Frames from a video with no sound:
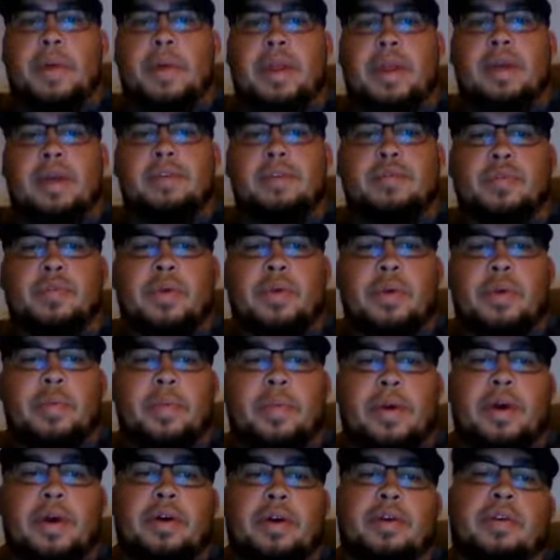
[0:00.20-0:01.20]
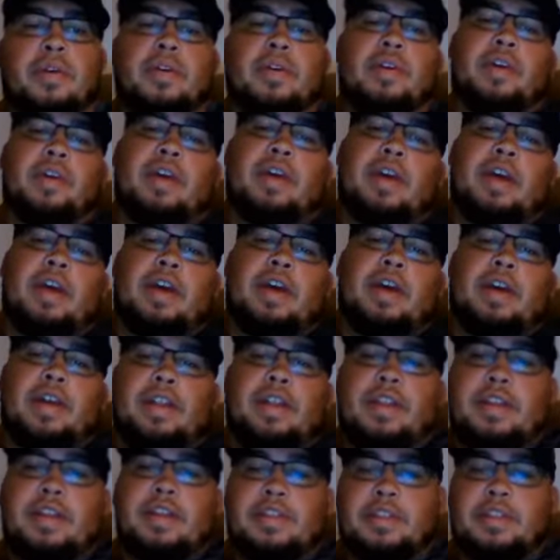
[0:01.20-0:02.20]
Hi, my name is William Bell,
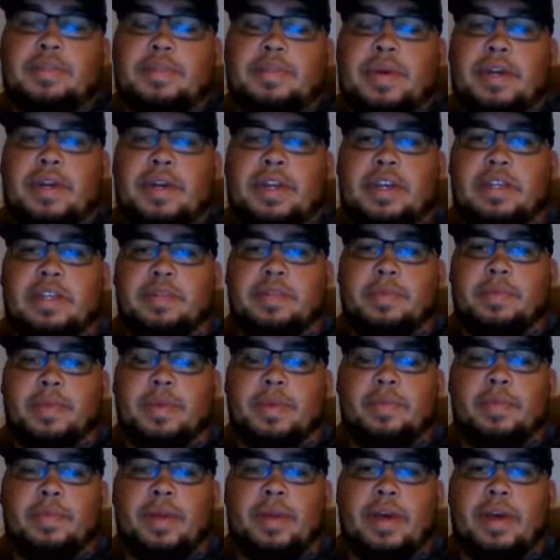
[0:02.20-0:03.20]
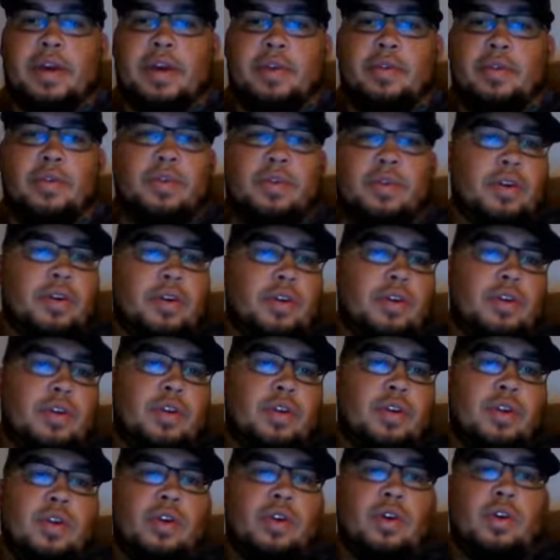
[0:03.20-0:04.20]
and this is my discipline plan or
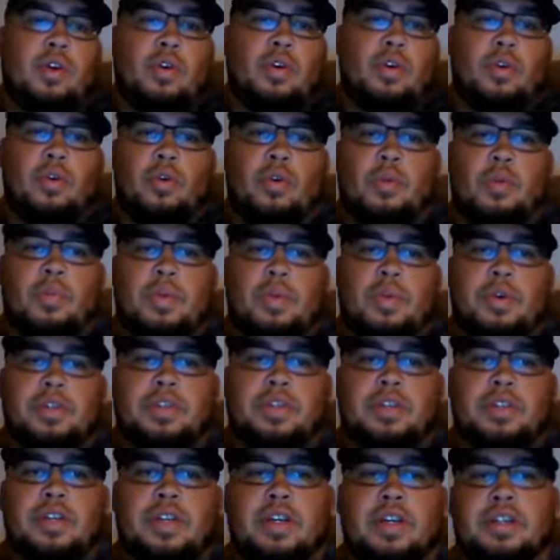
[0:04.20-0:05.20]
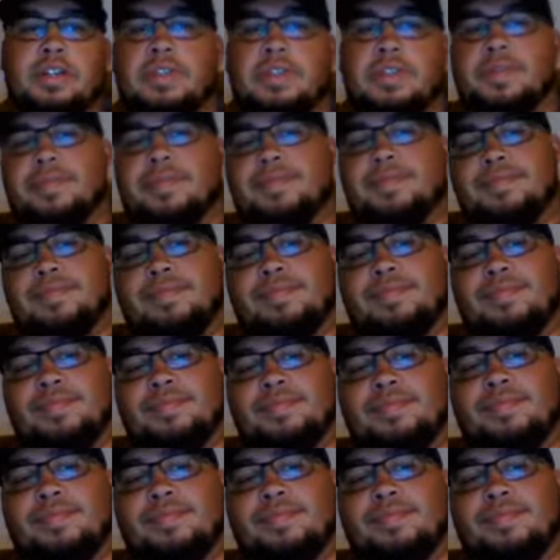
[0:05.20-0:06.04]
oral presentation.